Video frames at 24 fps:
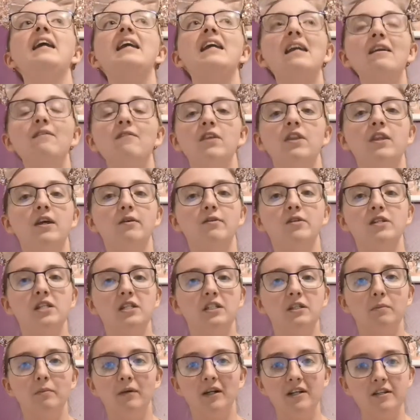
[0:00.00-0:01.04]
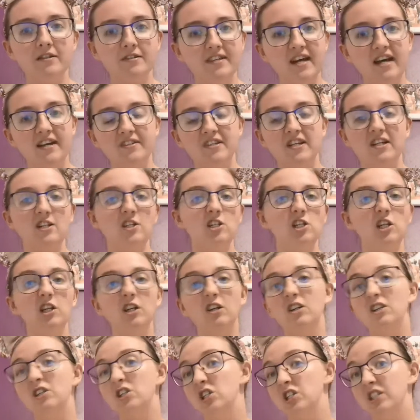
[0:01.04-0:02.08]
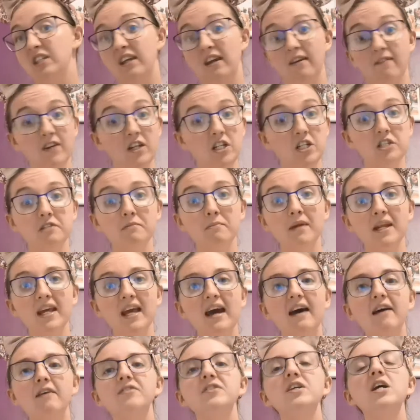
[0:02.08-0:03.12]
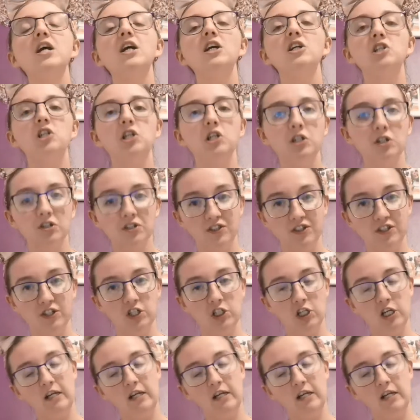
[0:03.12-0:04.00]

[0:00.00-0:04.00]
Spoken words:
Even though she's a princess and she could just give it to somebody else, she doesn't.